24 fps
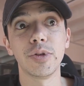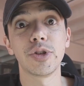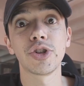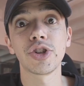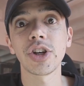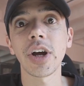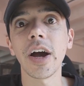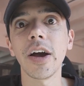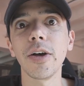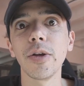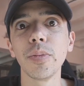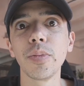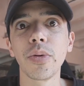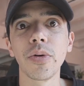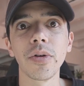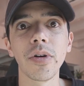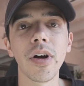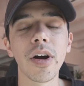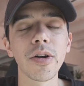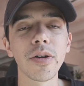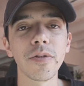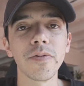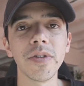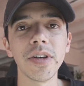child
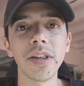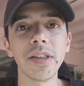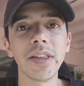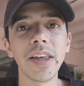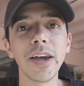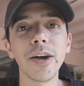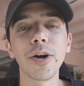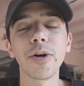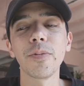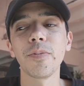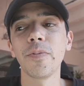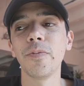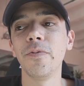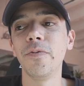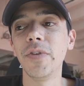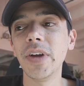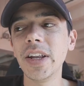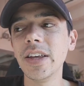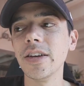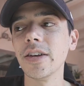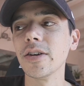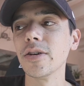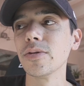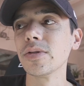pornography. They are
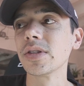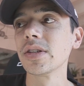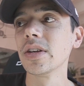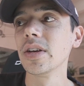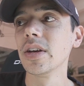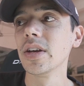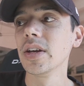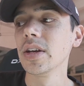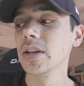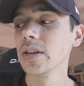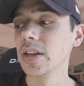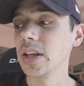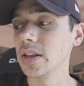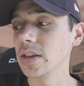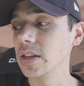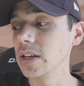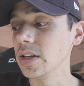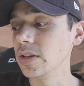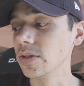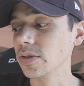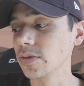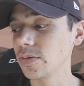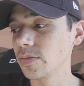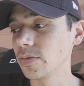videos that
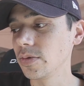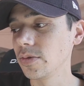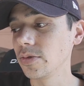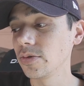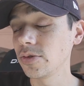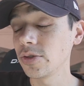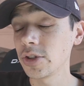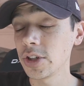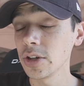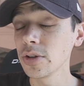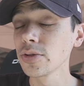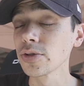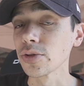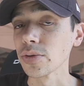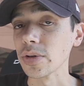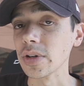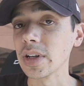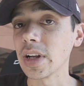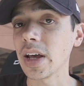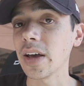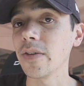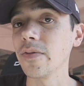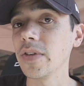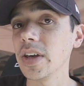these
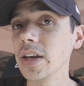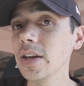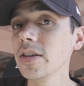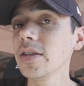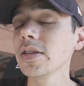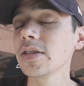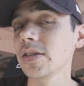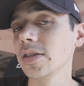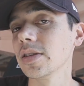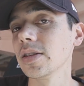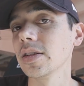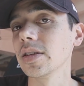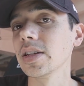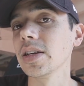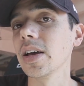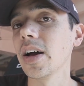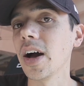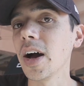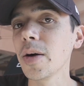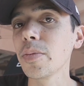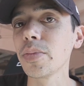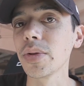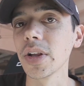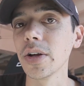children have innocently
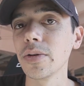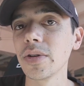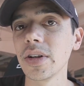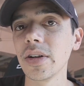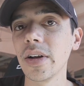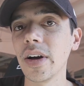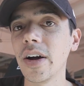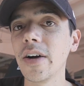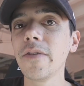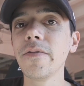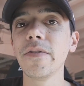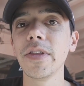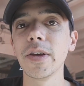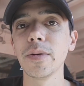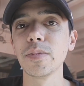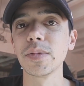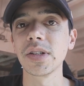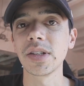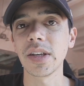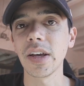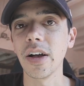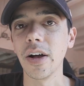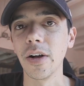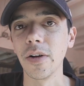uploaded of
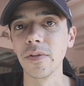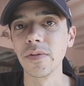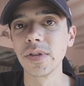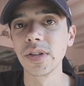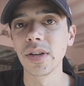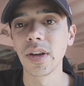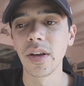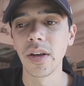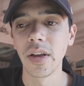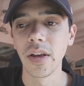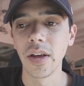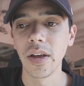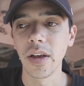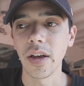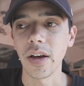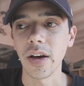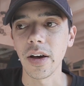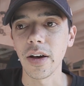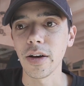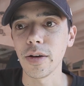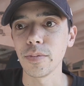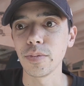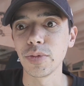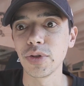themselves,
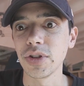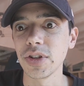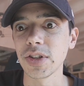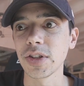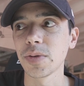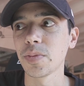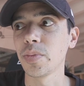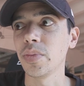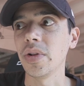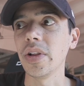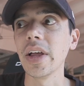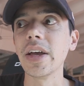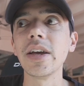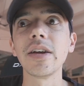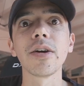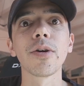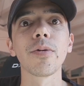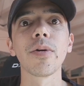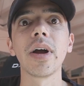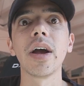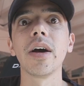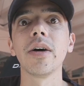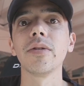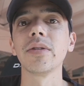just playing
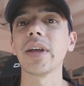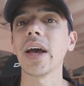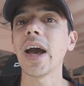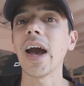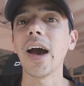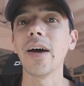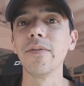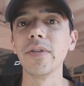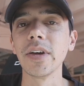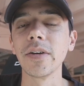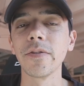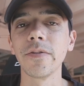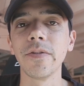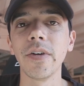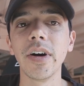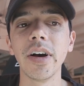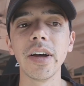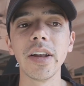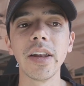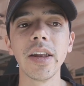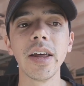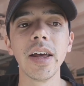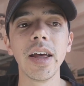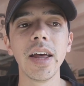around, having
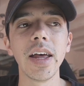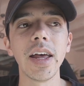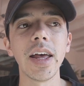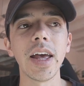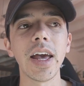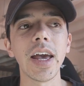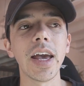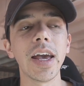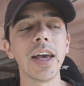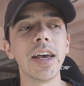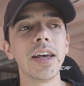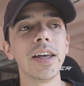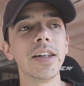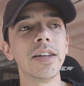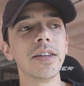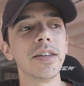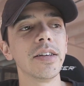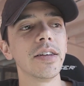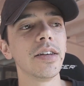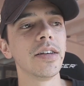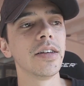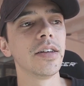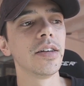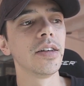fun,
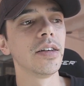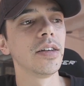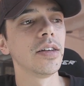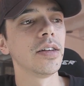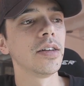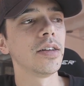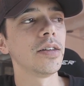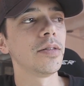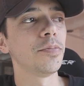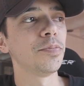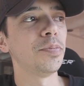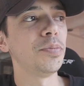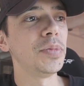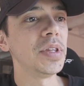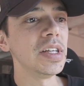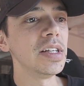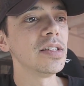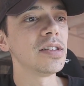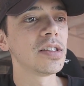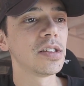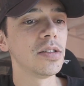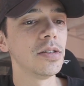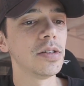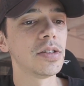and
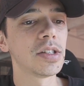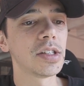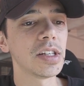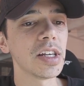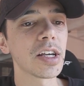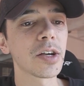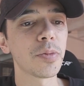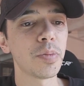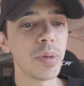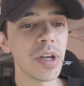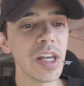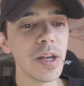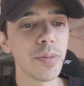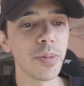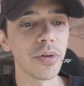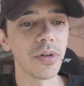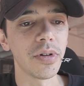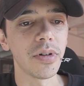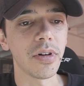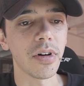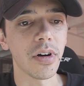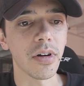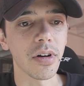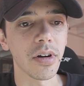these sick
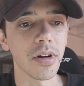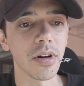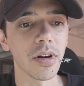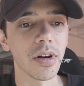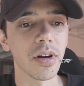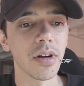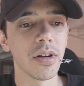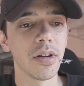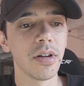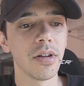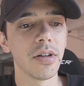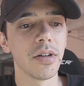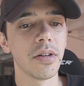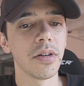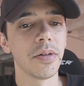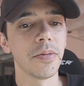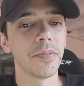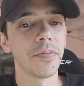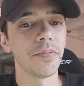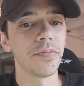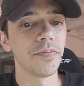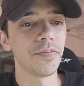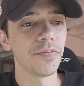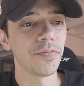people are
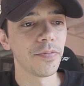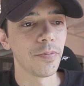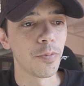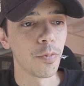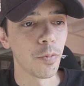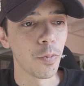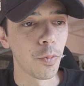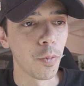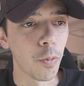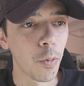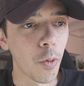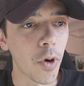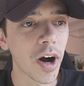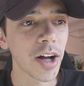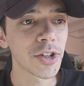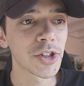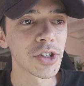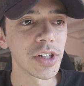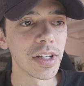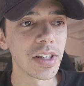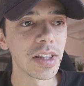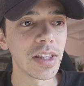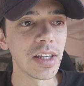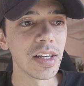
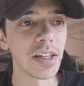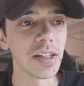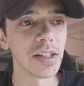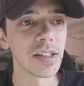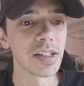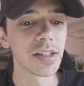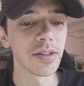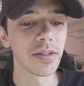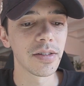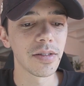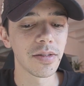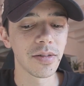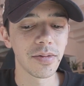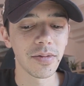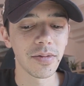watching these.